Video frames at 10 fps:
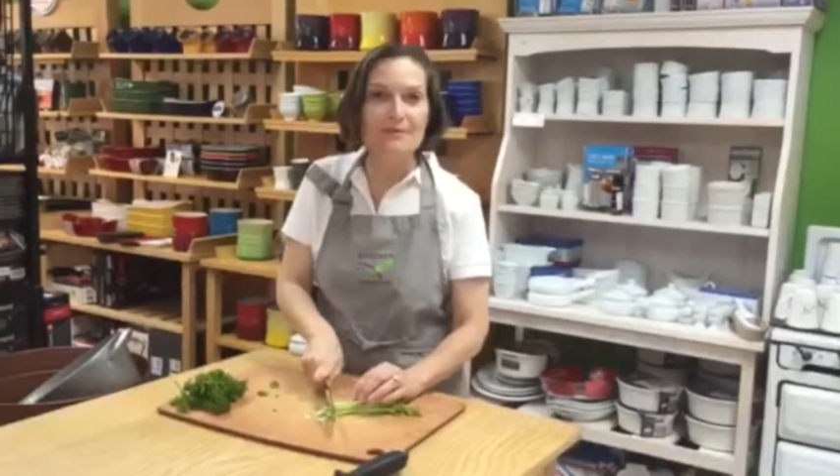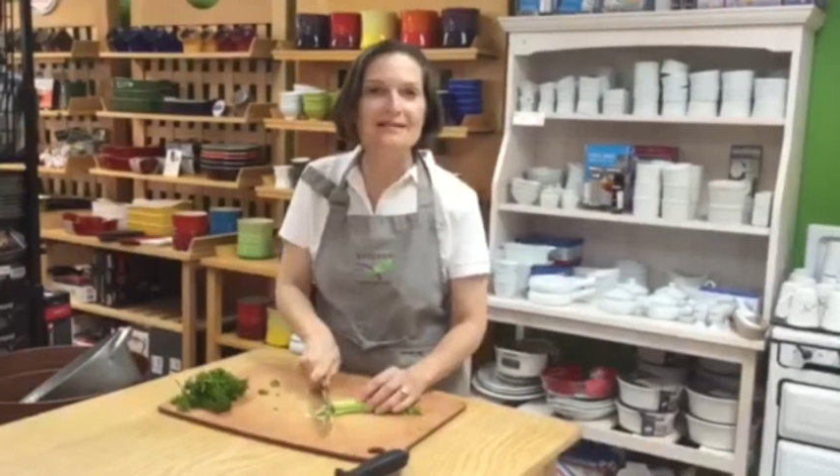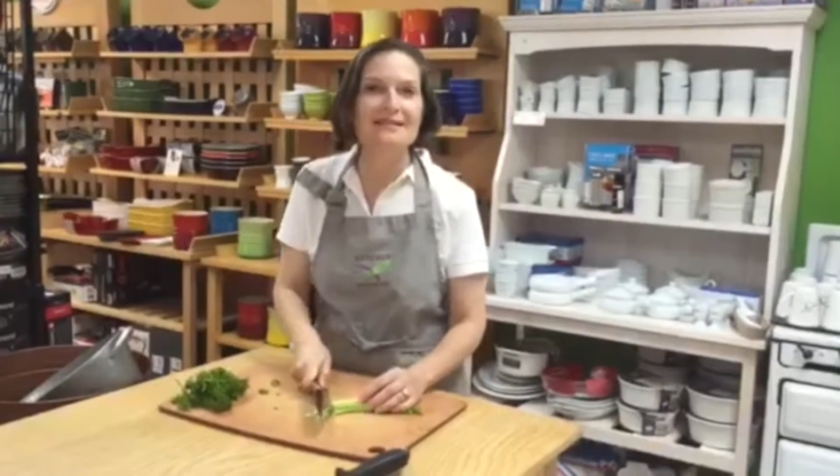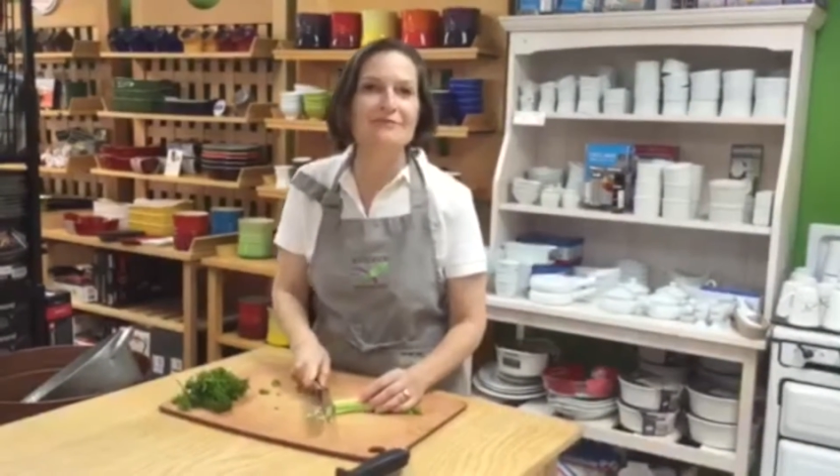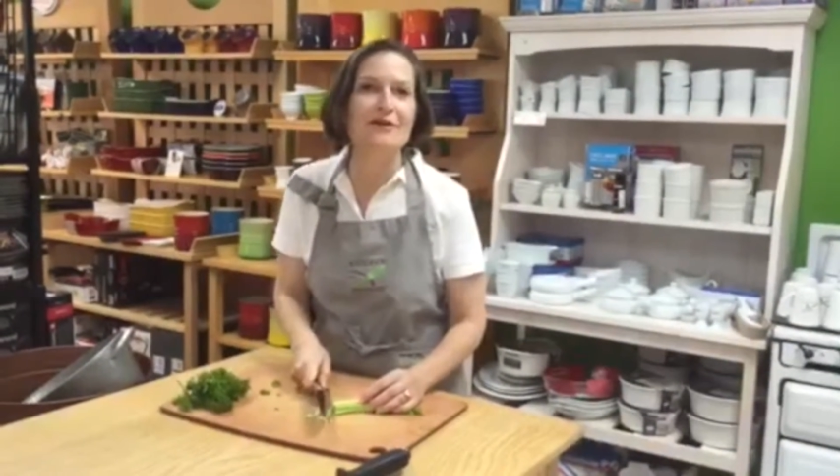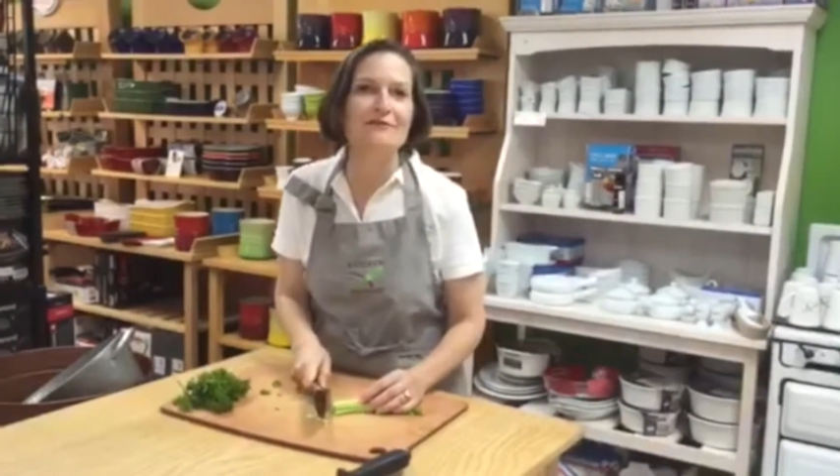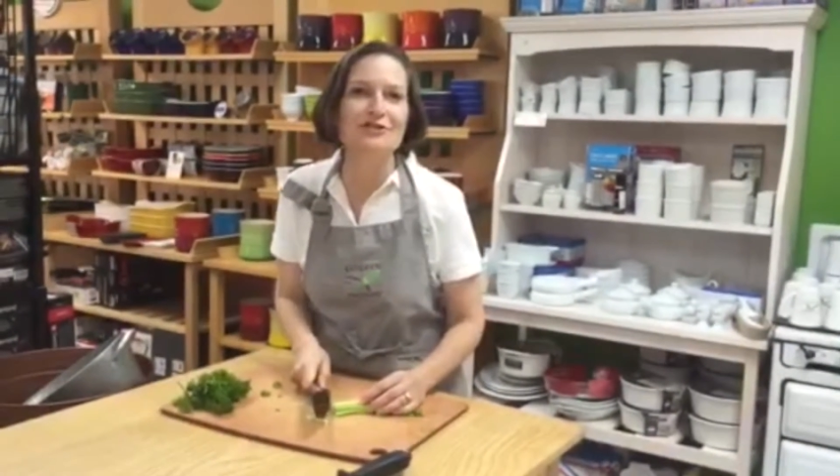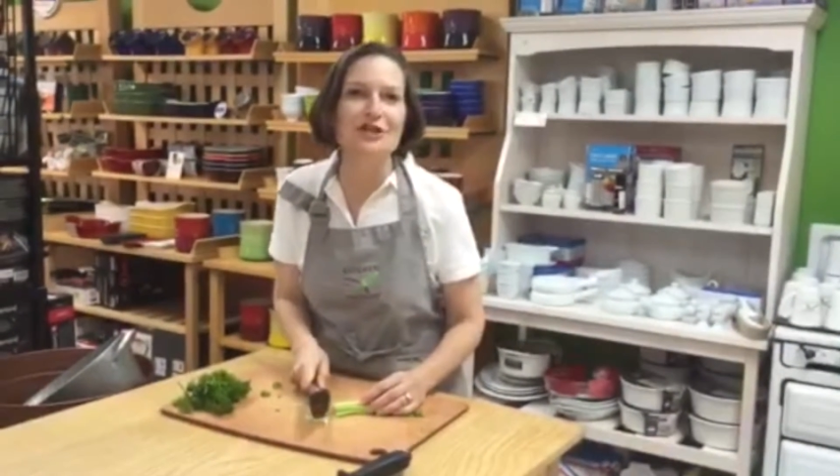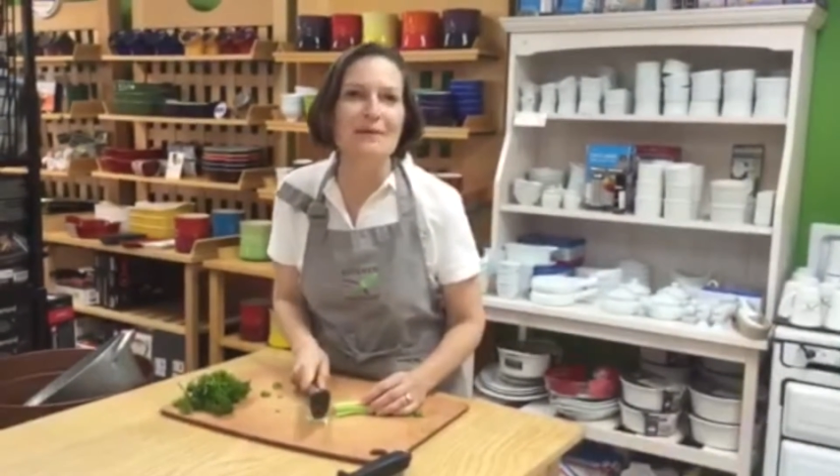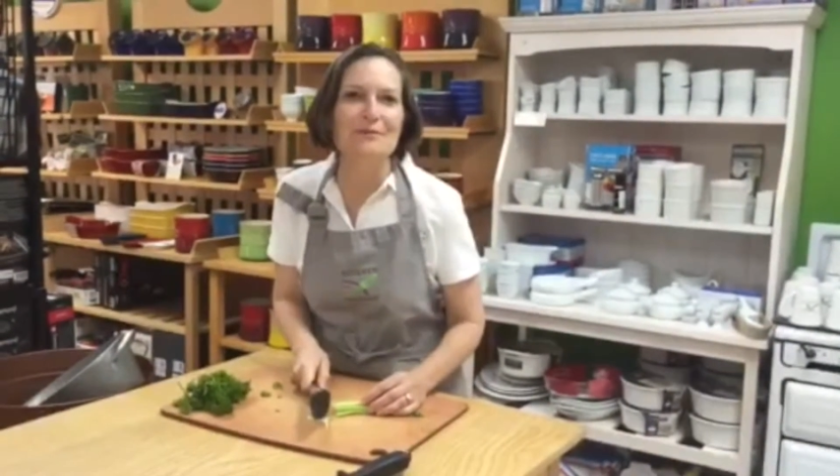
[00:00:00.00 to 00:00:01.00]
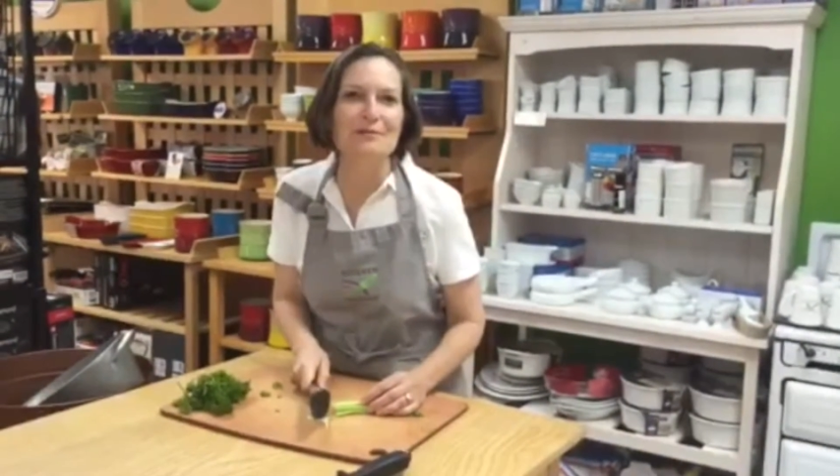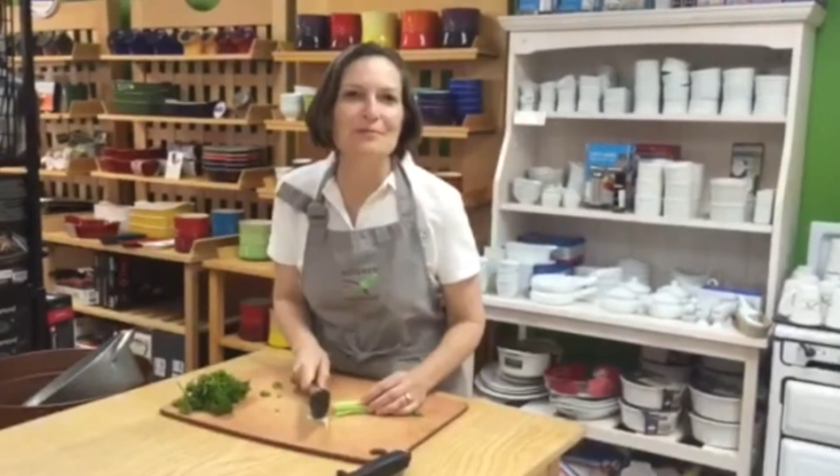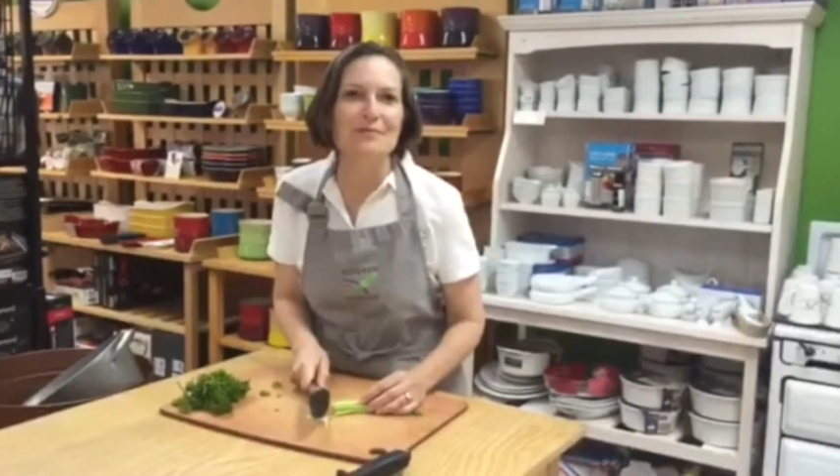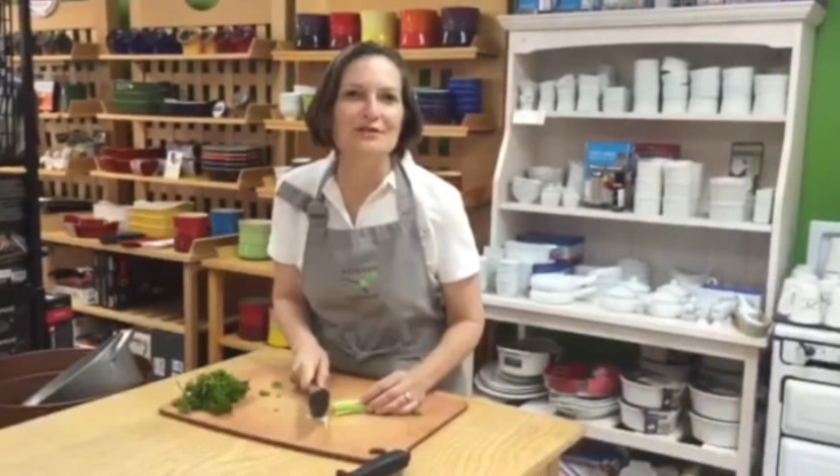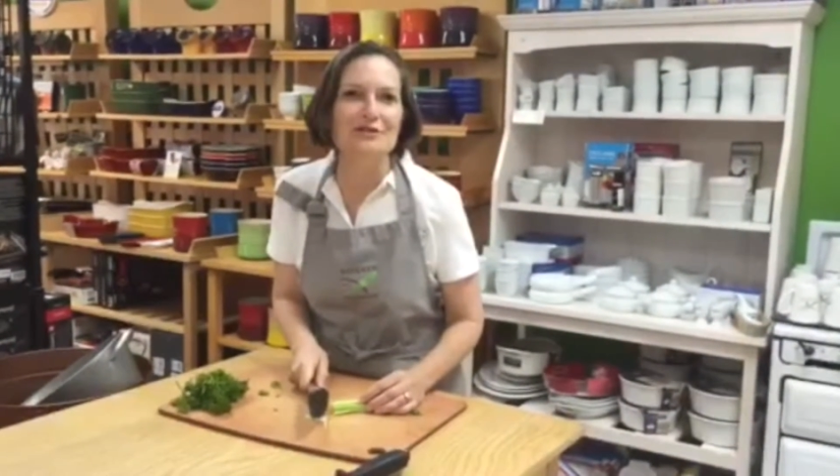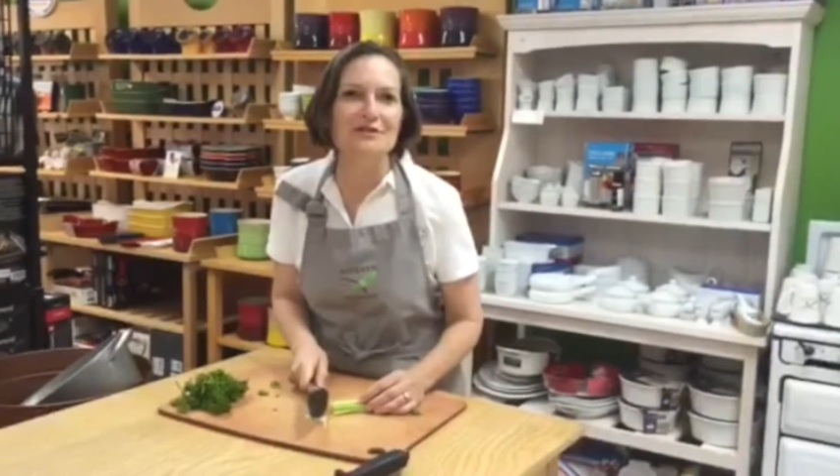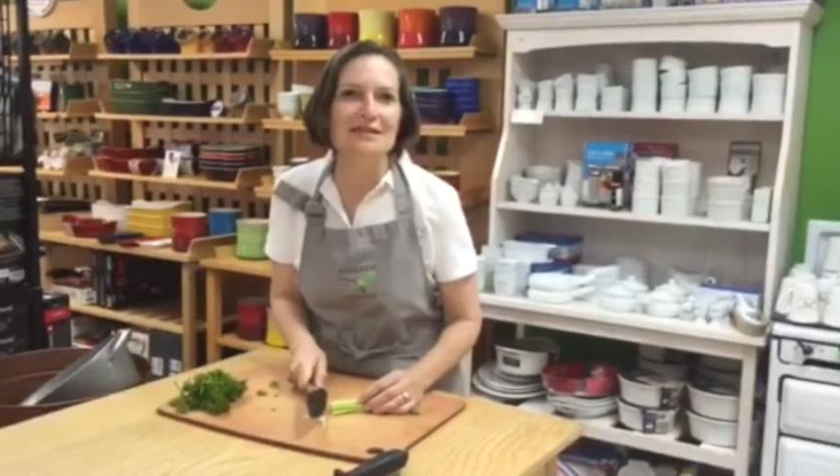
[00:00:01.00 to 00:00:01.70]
because have you ever chopped up a bunch of